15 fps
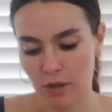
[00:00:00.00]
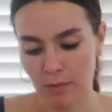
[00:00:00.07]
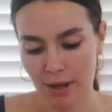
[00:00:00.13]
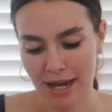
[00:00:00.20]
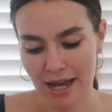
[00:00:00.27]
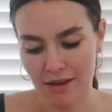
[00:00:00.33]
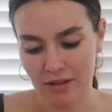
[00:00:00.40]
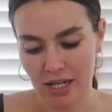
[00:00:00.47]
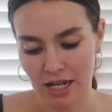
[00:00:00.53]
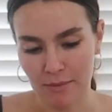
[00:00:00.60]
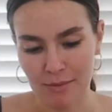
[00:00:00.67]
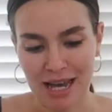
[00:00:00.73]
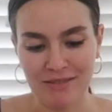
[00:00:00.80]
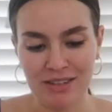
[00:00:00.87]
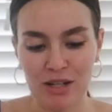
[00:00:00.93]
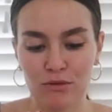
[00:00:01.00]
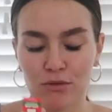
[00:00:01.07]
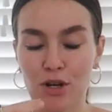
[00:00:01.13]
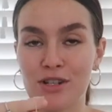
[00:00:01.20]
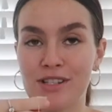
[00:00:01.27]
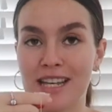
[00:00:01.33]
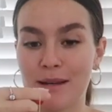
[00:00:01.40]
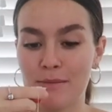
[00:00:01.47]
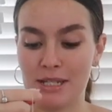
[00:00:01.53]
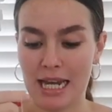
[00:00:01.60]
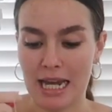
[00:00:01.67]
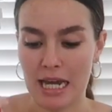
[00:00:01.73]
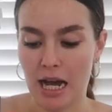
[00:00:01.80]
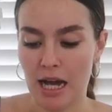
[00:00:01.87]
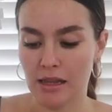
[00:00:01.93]
What am I having? I'm having rose hip
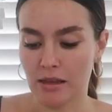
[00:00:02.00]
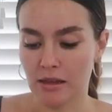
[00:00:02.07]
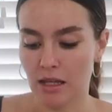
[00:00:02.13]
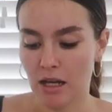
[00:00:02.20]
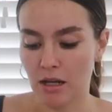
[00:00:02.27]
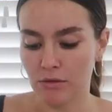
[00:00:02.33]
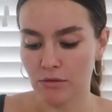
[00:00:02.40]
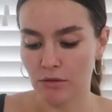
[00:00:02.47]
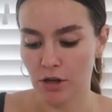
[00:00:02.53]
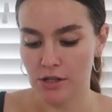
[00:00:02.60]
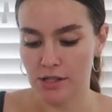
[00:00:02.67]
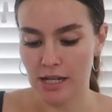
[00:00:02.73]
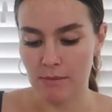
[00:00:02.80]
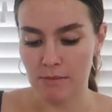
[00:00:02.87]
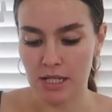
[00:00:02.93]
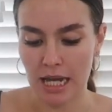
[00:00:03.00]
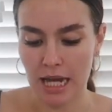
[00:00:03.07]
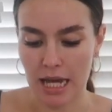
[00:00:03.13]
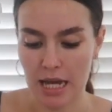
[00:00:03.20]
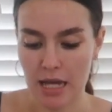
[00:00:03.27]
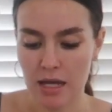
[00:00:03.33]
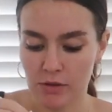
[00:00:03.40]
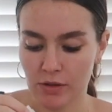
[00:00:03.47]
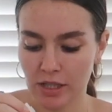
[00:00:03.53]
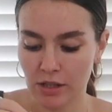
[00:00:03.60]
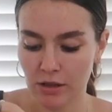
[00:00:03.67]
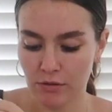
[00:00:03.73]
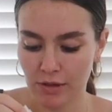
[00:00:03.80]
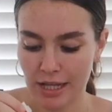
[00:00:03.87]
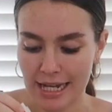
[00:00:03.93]
tea. I love rose hip tea. It's really
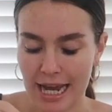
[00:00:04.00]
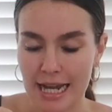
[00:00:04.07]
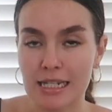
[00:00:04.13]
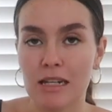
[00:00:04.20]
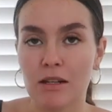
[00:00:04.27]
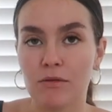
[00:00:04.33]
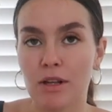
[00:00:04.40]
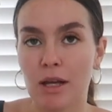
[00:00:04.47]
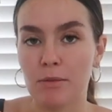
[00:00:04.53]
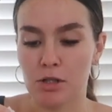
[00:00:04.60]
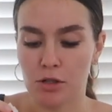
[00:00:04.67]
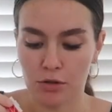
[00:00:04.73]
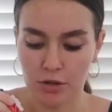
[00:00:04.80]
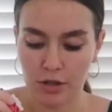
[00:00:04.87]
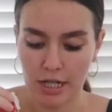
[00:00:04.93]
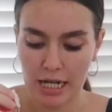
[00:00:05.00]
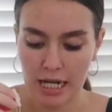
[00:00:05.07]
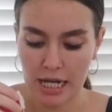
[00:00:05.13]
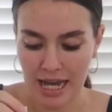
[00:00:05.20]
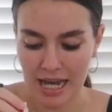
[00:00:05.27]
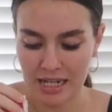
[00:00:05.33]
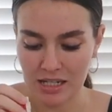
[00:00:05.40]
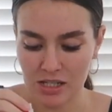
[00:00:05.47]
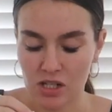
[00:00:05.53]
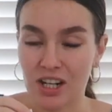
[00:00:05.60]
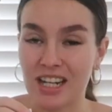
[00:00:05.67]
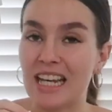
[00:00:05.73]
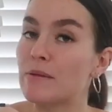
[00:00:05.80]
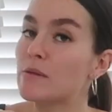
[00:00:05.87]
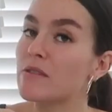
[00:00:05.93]
good for like anti-inflammatory and it's
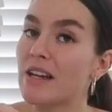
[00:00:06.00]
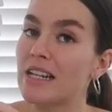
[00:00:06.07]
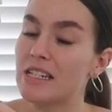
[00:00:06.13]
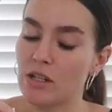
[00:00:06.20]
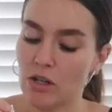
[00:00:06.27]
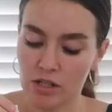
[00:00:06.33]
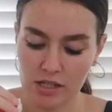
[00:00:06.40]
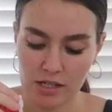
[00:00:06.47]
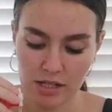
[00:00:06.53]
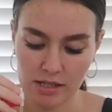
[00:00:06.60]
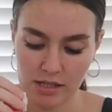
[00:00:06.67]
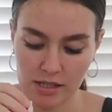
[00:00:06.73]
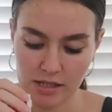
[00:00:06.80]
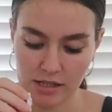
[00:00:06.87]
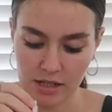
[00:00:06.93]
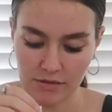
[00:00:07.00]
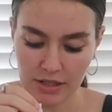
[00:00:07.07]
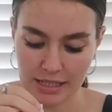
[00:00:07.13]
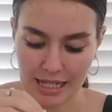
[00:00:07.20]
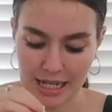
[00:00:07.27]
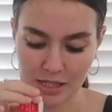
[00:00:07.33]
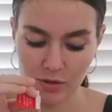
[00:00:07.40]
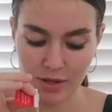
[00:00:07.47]
got heaps of antioxidants and stuff like that.